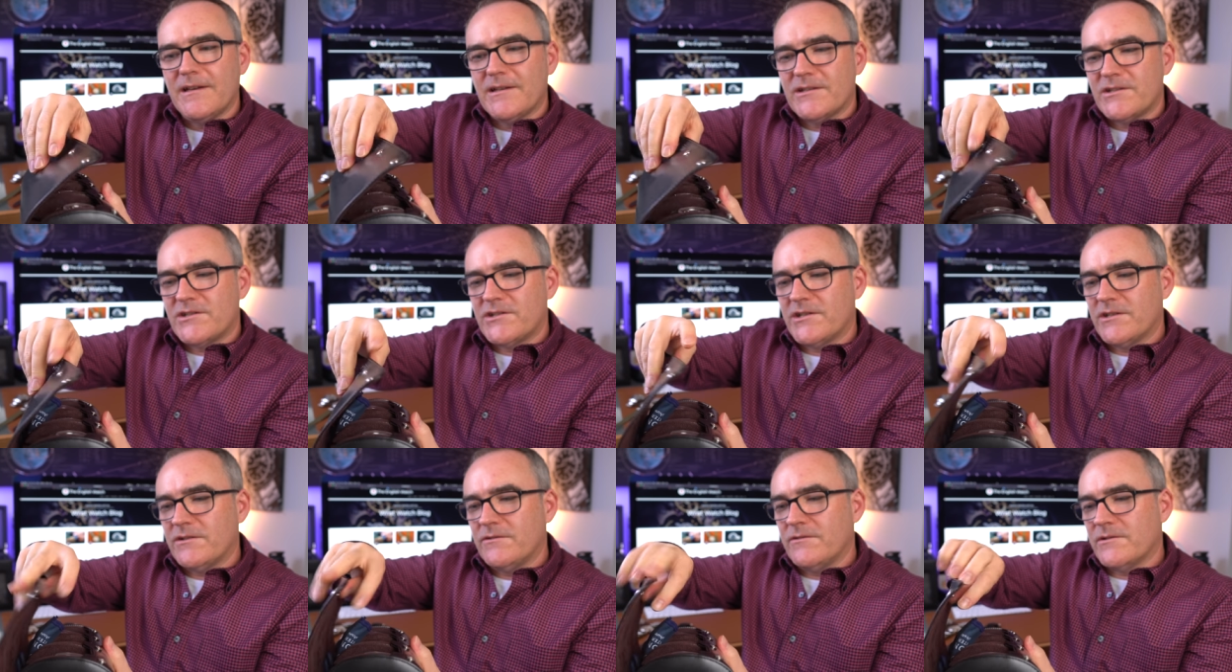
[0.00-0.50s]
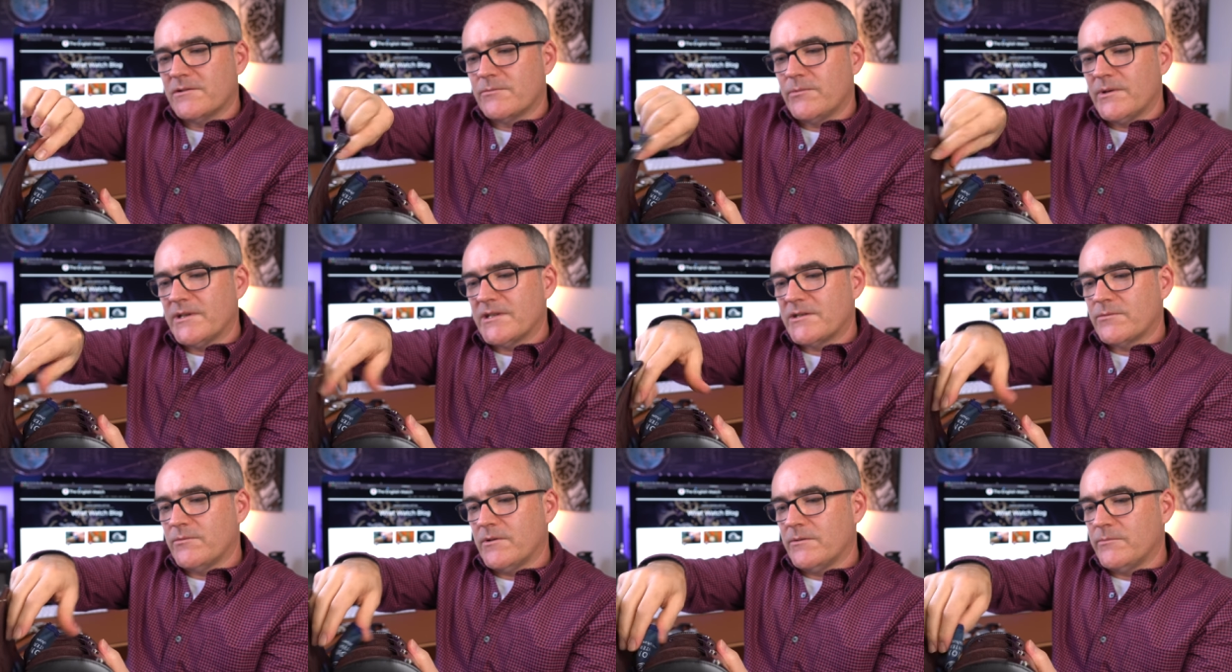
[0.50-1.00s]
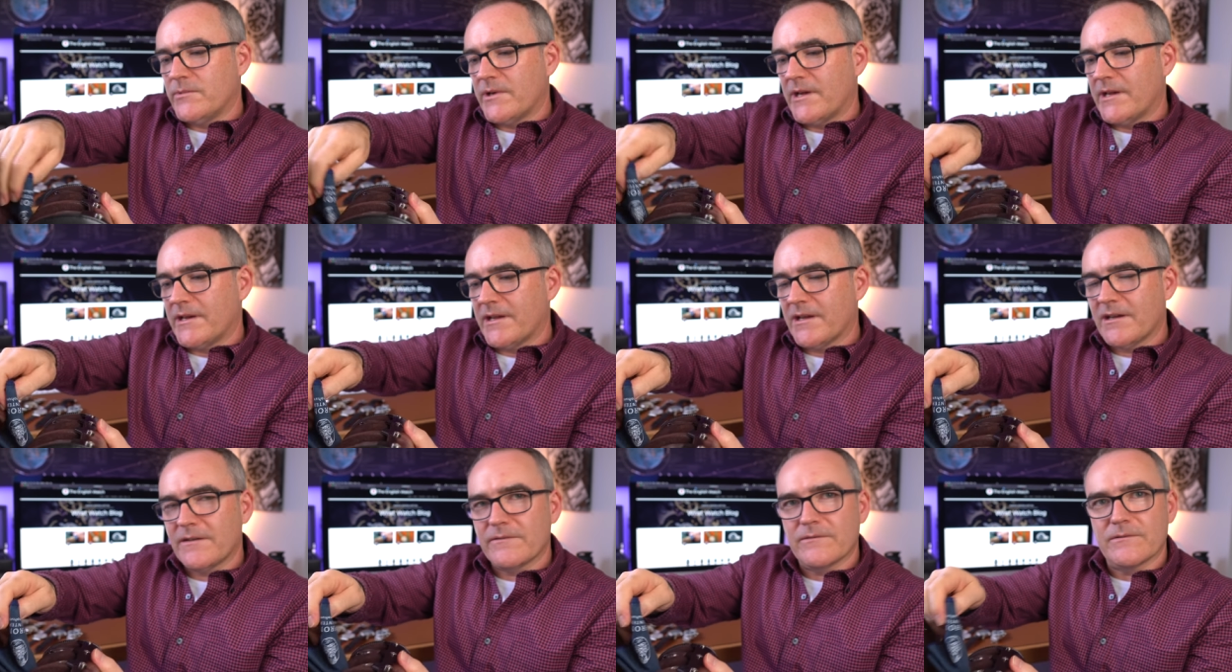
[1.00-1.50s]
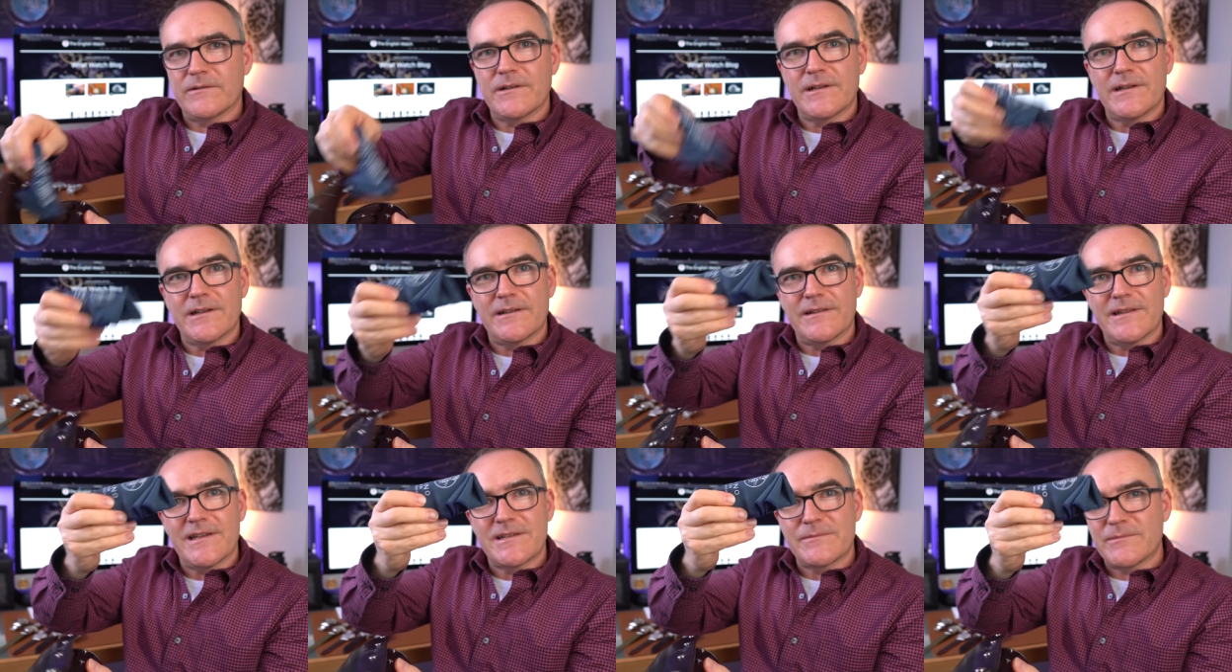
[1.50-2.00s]
choose which one we're going to go for.
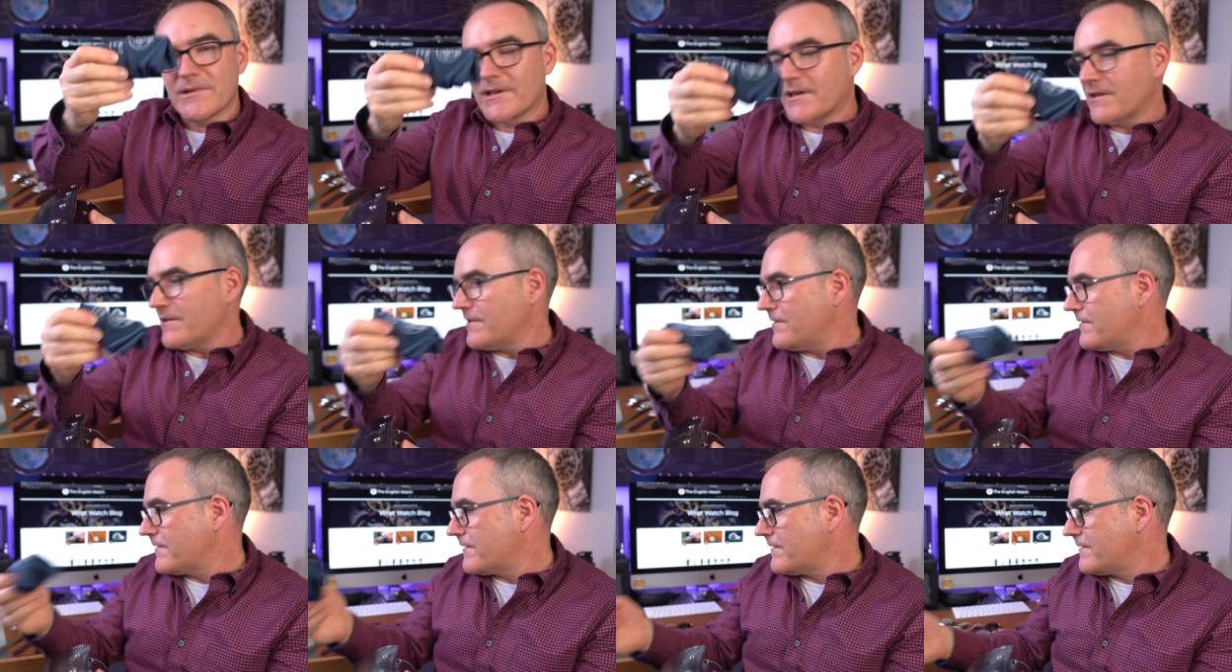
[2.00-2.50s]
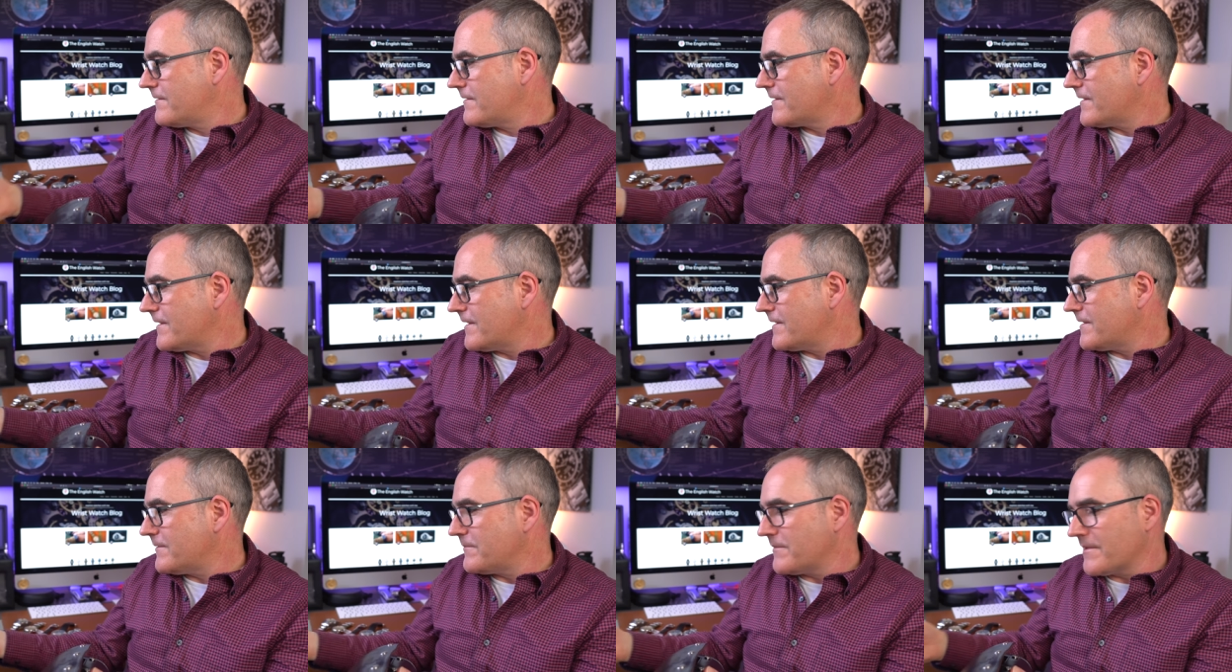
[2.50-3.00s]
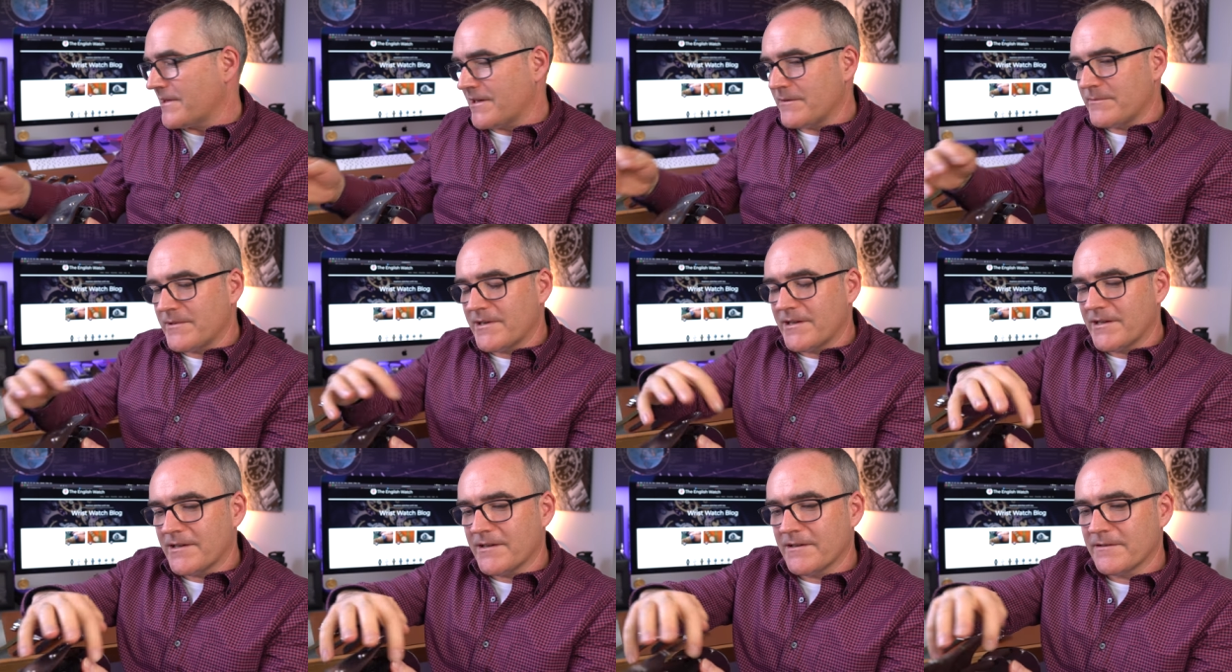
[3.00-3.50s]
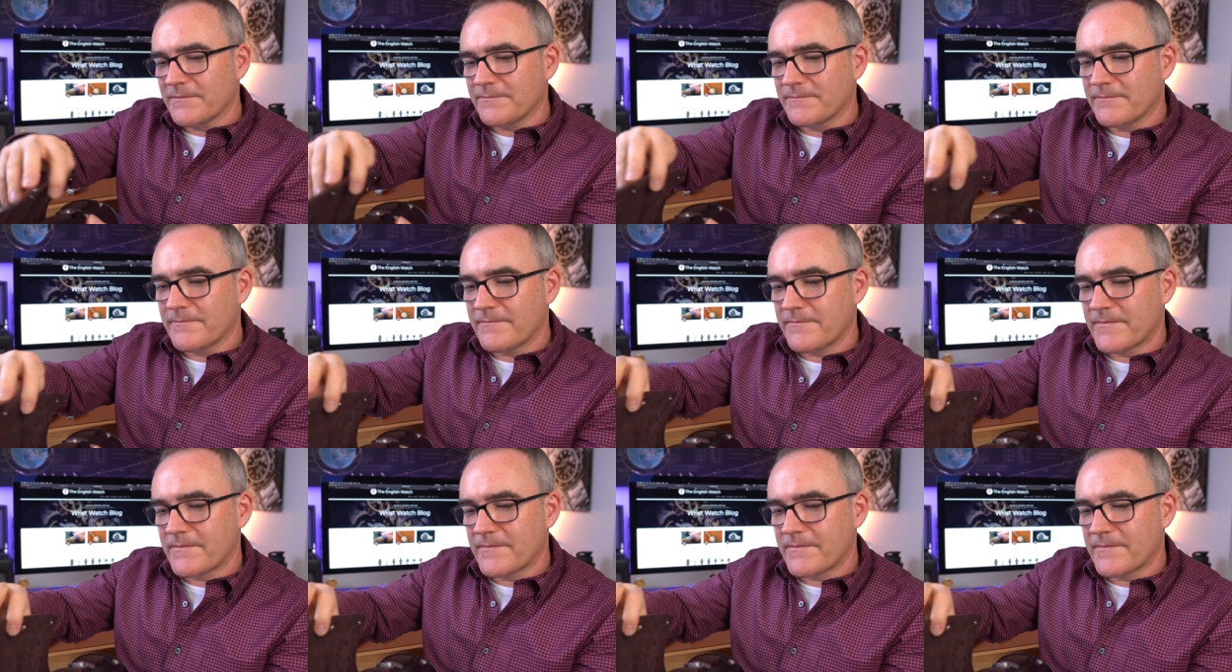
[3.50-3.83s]
Well, there's my cloth. could have done with that a minute ago.